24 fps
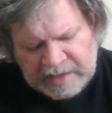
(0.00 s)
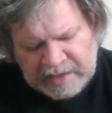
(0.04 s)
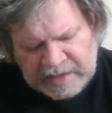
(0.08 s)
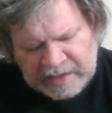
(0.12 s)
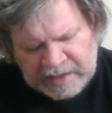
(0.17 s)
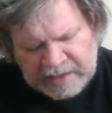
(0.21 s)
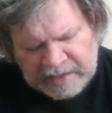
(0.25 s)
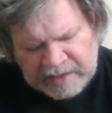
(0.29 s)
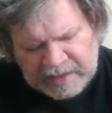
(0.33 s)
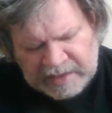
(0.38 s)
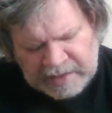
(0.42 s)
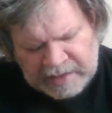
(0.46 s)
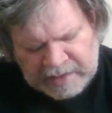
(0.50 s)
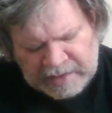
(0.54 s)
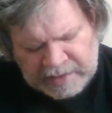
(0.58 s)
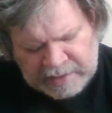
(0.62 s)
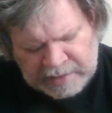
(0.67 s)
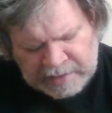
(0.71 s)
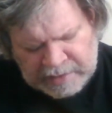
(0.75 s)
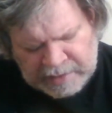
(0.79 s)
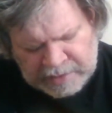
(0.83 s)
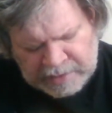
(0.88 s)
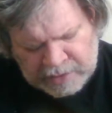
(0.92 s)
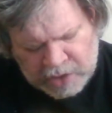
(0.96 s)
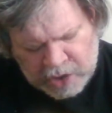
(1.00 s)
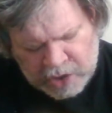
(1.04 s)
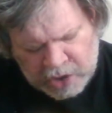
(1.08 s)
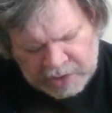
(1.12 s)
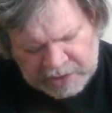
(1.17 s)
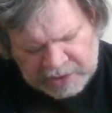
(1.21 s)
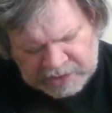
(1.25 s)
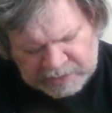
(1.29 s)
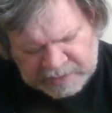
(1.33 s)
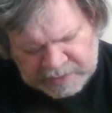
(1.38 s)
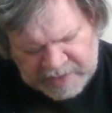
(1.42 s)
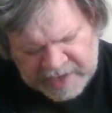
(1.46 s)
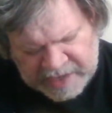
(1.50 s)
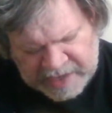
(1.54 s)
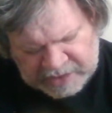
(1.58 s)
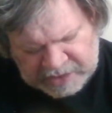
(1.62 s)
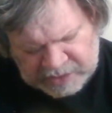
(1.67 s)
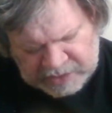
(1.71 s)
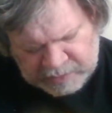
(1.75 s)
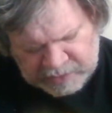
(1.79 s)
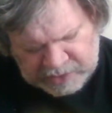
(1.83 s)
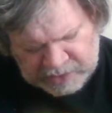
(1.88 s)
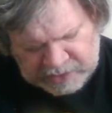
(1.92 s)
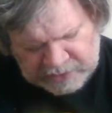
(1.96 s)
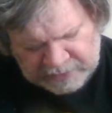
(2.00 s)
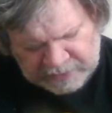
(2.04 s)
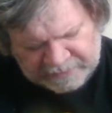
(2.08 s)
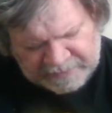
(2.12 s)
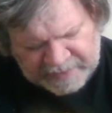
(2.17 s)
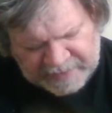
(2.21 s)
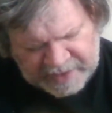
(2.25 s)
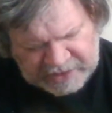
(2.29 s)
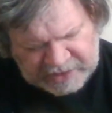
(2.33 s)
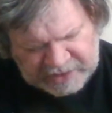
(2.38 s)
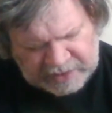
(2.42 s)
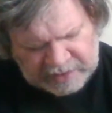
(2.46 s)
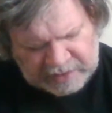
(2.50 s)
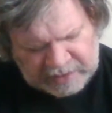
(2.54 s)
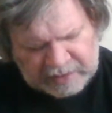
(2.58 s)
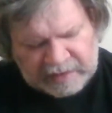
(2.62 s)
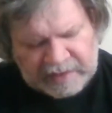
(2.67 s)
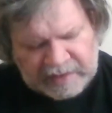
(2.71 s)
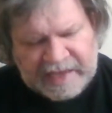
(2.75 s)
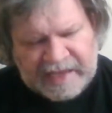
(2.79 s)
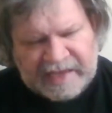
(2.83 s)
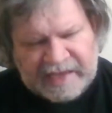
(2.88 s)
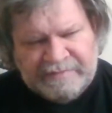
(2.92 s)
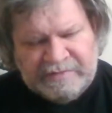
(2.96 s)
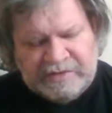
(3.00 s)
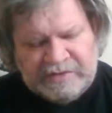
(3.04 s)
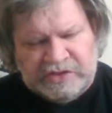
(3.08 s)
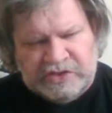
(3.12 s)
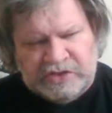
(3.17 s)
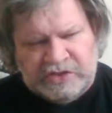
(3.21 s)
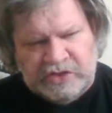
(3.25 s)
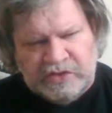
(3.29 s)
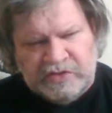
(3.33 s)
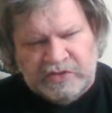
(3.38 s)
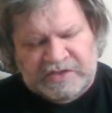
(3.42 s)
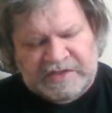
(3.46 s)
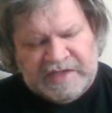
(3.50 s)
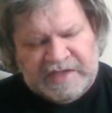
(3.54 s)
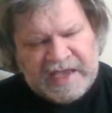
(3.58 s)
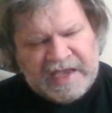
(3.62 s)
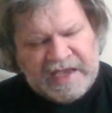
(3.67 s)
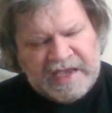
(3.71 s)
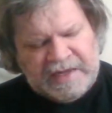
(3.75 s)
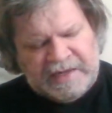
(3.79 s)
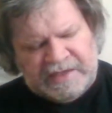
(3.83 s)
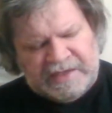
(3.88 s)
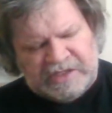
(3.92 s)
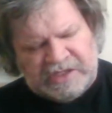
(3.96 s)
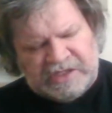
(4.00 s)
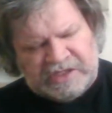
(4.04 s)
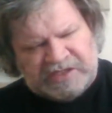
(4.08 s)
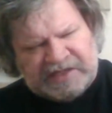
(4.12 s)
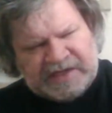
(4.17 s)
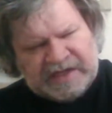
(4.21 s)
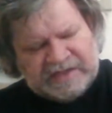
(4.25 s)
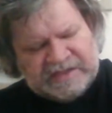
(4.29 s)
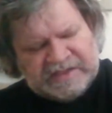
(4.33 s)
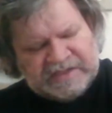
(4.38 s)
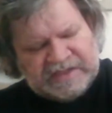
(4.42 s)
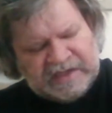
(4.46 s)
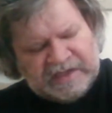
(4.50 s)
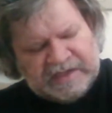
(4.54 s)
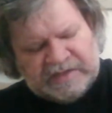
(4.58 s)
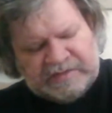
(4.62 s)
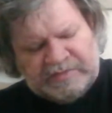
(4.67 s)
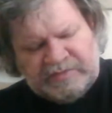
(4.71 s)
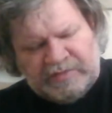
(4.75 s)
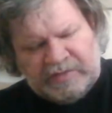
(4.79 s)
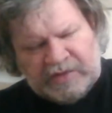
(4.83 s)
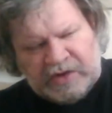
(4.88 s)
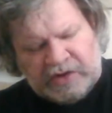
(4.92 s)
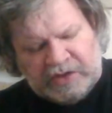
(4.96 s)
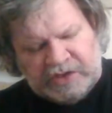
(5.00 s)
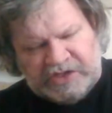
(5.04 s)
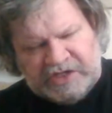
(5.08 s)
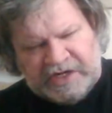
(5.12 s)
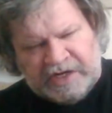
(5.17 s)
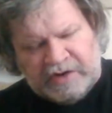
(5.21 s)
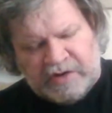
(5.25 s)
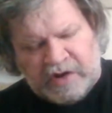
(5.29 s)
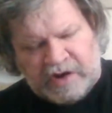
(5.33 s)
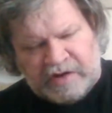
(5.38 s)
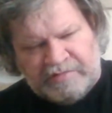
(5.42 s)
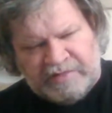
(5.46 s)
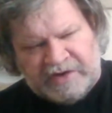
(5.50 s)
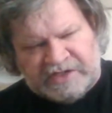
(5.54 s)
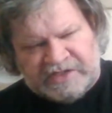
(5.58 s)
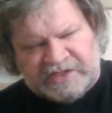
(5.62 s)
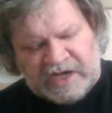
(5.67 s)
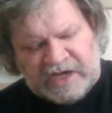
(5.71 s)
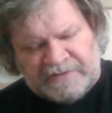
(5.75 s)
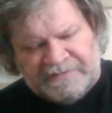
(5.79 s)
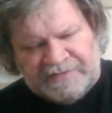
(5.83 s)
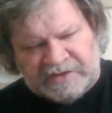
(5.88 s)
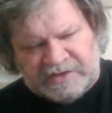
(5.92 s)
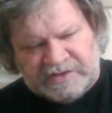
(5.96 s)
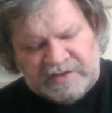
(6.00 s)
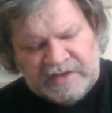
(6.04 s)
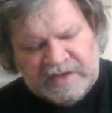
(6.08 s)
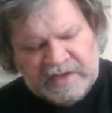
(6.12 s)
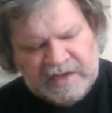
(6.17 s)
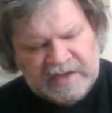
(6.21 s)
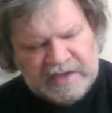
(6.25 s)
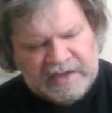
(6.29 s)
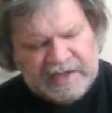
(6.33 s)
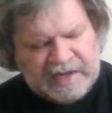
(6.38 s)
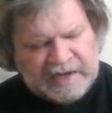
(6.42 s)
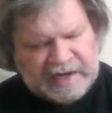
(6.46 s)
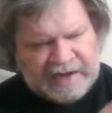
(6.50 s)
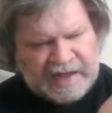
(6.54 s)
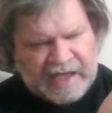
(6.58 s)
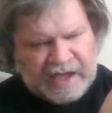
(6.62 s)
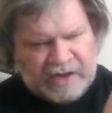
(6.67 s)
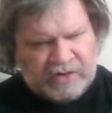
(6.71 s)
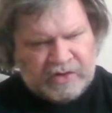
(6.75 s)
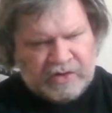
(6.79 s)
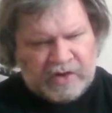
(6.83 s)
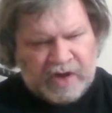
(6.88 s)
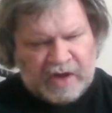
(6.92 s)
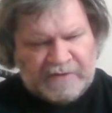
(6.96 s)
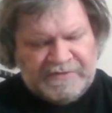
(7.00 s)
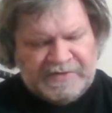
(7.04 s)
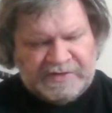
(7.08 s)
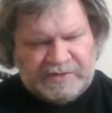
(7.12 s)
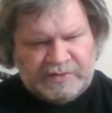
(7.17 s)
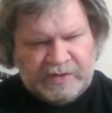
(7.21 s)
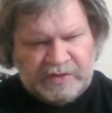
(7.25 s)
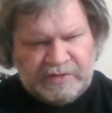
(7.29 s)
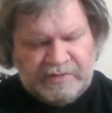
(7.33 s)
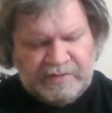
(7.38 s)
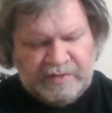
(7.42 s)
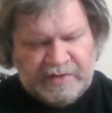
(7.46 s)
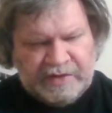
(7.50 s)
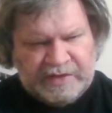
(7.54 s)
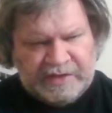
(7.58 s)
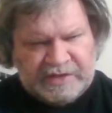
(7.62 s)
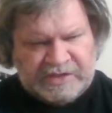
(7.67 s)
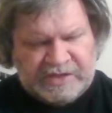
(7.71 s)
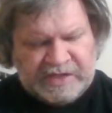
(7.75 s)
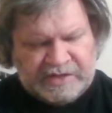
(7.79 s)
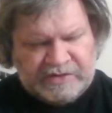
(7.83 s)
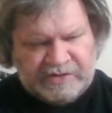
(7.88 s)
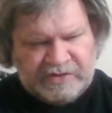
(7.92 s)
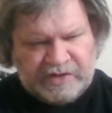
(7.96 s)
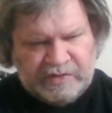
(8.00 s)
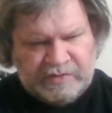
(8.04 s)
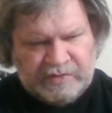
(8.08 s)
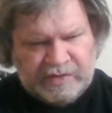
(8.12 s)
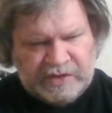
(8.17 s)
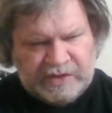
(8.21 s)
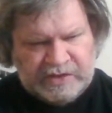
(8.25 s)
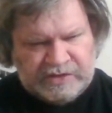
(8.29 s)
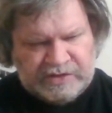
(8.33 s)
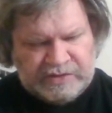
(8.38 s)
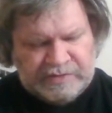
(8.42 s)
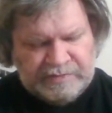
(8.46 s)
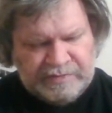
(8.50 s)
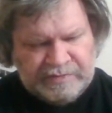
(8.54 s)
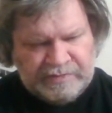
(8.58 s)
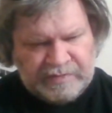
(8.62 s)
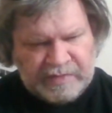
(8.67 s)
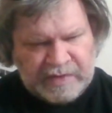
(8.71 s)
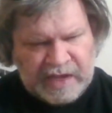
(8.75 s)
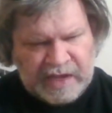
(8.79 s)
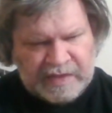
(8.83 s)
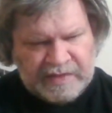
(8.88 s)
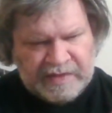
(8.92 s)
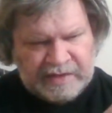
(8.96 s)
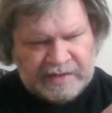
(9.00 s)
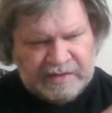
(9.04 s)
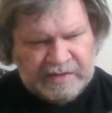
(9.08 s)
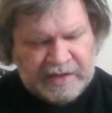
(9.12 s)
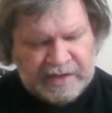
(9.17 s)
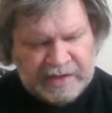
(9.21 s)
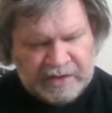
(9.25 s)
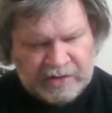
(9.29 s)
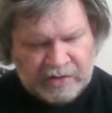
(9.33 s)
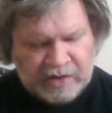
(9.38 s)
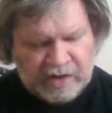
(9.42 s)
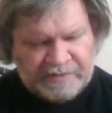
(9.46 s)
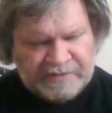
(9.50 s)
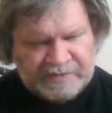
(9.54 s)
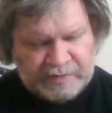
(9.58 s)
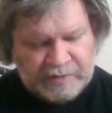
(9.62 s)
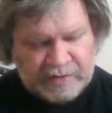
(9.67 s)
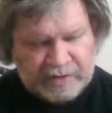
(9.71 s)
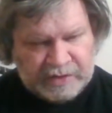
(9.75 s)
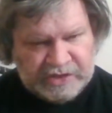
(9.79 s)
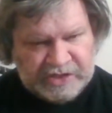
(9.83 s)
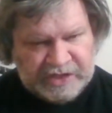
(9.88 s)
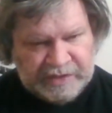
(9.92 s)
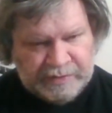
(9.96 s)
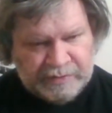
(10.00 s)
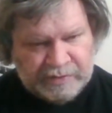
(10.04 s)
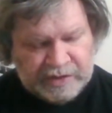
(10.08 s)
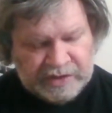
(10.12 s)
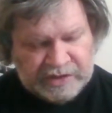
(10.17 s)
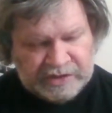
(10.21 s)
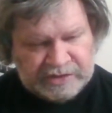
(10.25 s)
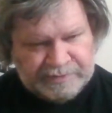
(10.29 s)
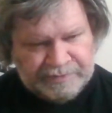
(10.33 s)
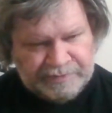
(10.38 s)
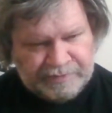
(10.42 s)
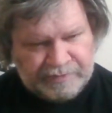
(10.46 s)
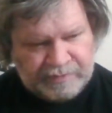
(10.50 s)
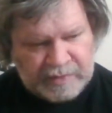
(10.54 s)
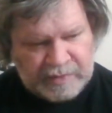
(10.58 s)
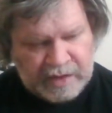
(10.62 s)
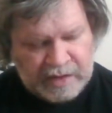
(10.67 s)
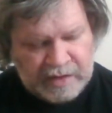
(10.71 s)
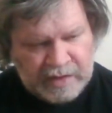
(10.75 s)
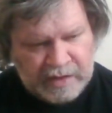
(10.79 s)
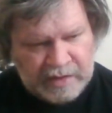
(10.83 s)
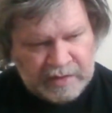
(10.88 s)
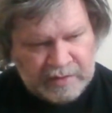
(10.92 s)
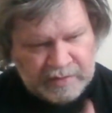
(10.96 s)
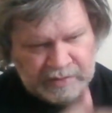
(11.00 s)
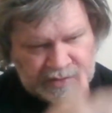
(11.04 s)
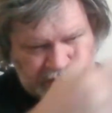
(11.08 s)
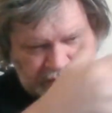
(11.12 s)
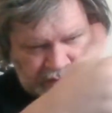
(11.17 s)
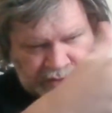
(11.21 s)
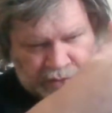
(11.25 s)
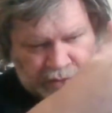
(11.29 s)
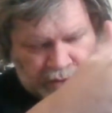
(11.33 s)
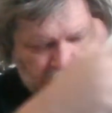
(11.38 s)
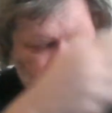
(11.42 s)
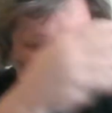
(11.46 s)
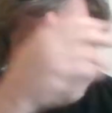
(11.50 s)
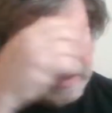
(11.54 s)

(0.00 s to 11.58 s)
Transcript: and Harlan's reaction was to fashion a little hangman's noose, hang it just outside because Gene Roddenberry's office. He had an outer office where the, where the secretary was, and then the inner office where Gene was, with the door.